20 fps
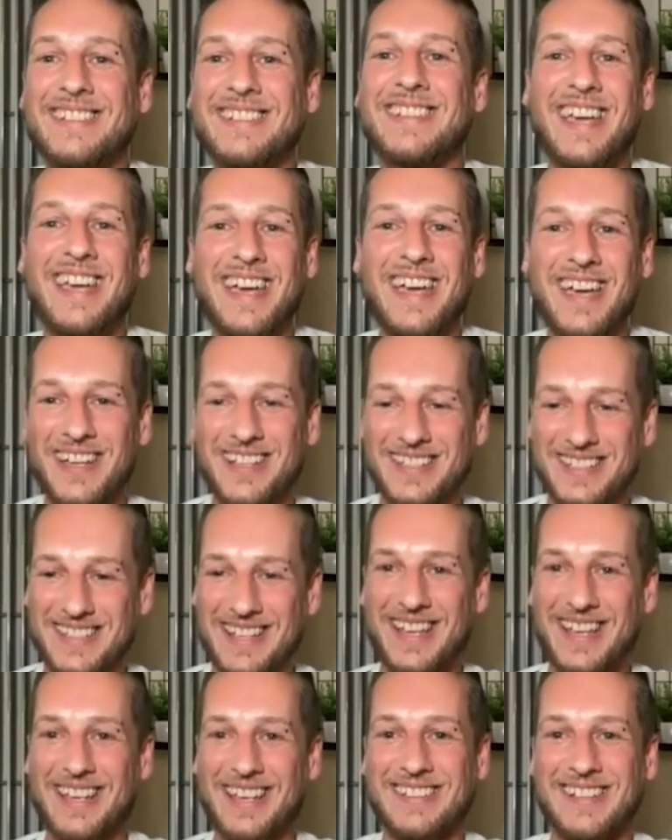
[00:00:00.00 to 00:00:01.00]
Yeah, yeah. that's
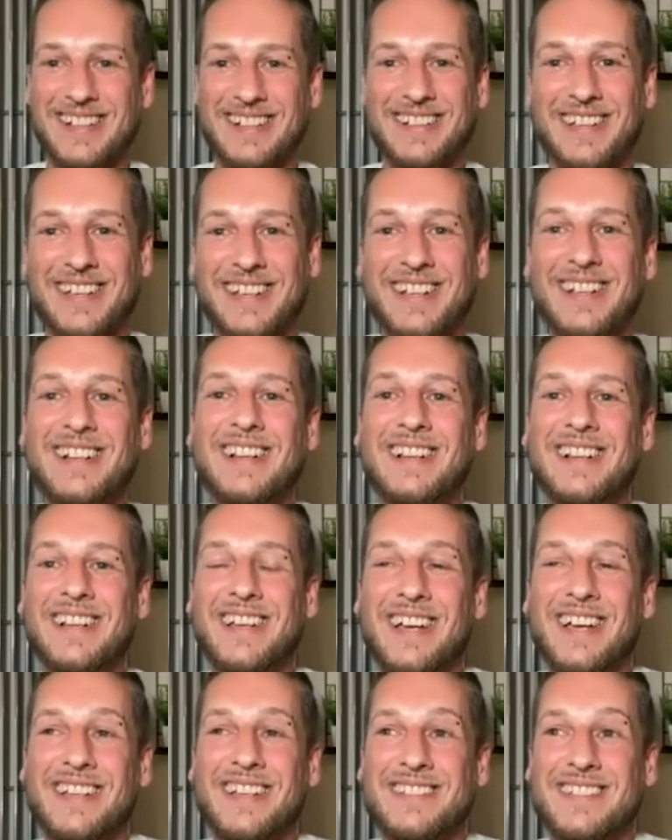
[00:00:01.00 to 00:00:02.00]
it, exactly.
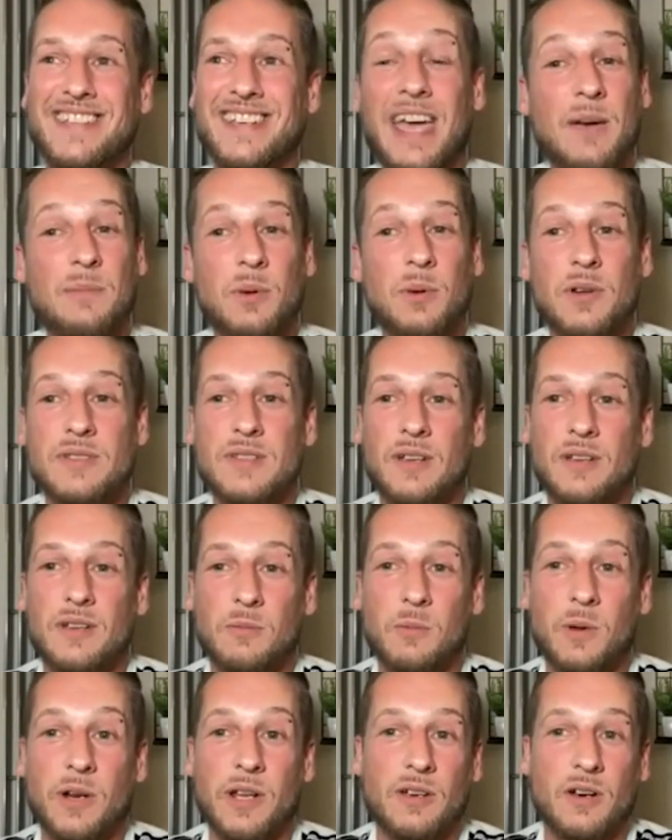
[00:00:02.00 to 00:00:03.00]
And uh, yeah, but
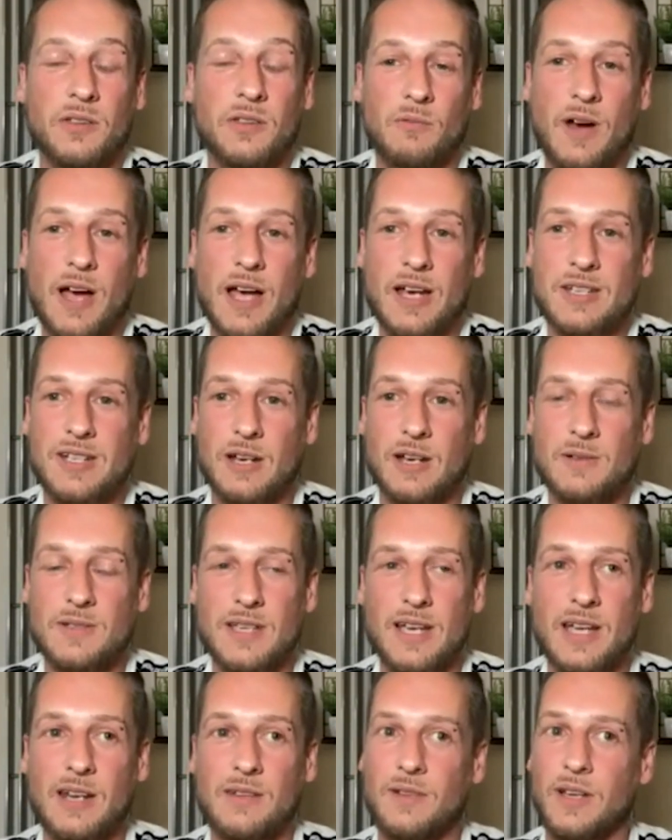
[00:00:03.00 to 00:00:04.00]
when I got the rash, I
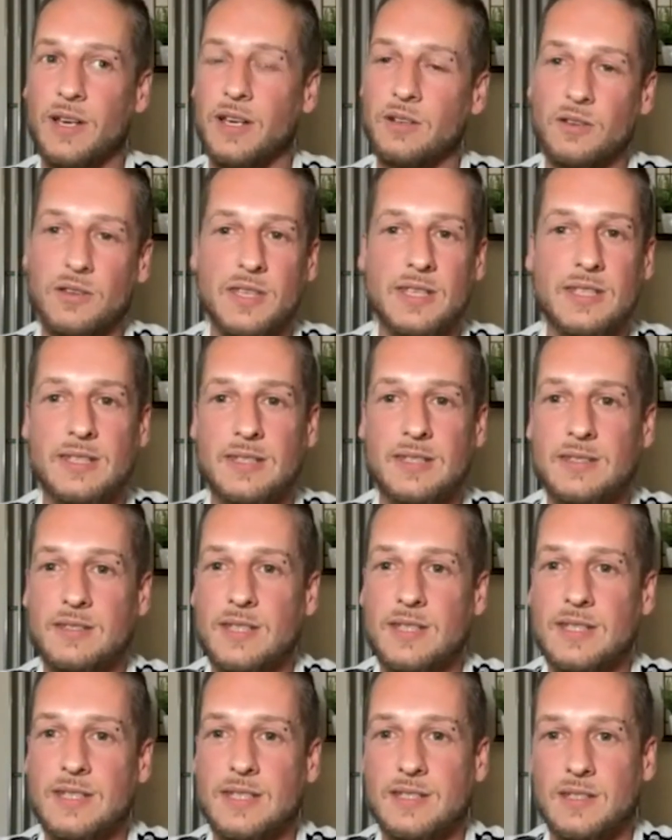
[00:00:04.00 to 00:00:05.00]
was kind of like, you know, this is
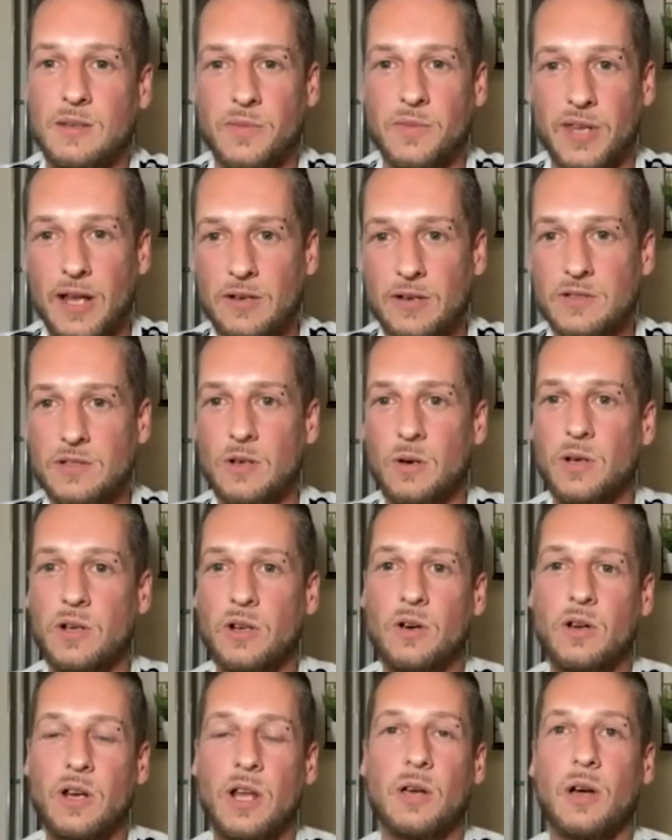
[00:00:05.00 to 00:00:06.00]
this is something else going
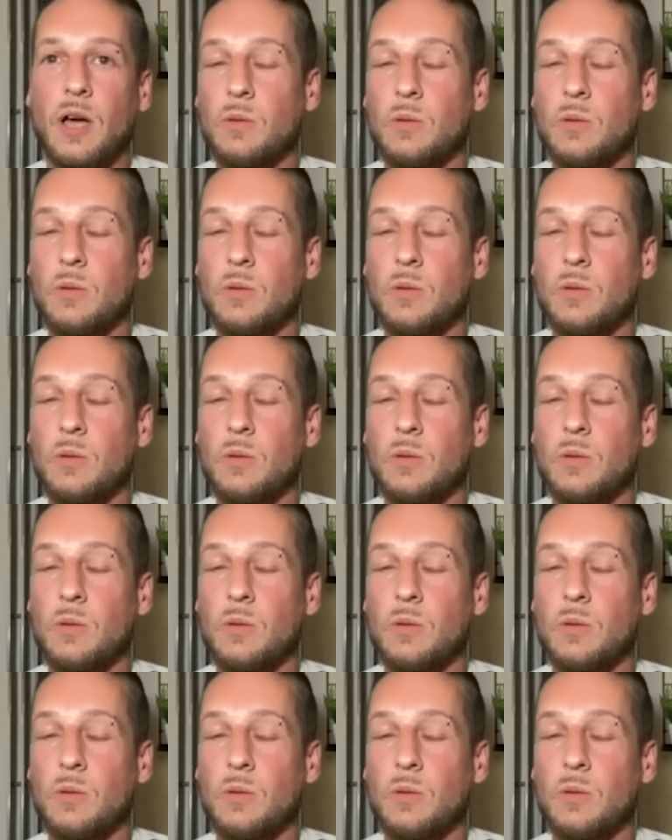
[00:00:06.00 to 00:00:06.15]
on. I,